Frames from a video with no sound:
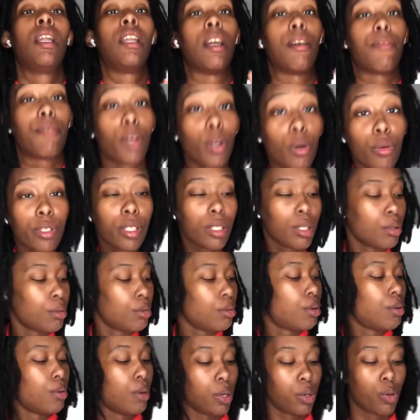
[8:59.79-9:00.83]
Now for those of you
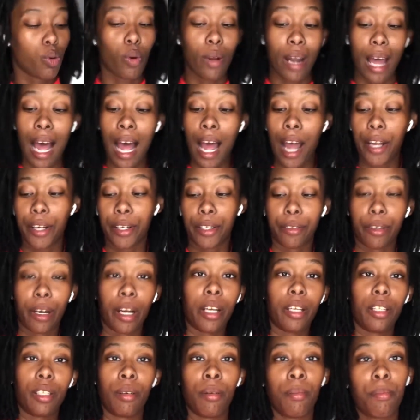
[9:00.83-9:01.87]
who are doing an iron,
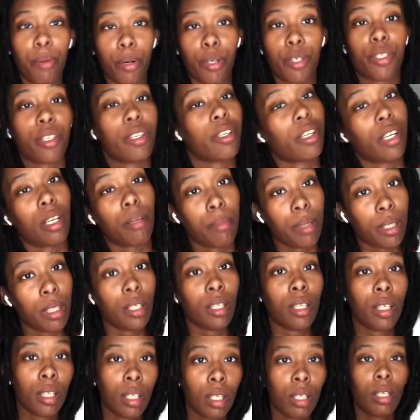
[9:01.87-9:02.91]
right? Pretty sure you're gonna be
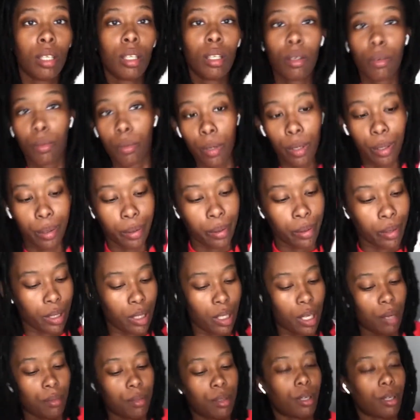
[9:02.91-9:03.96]
working on the same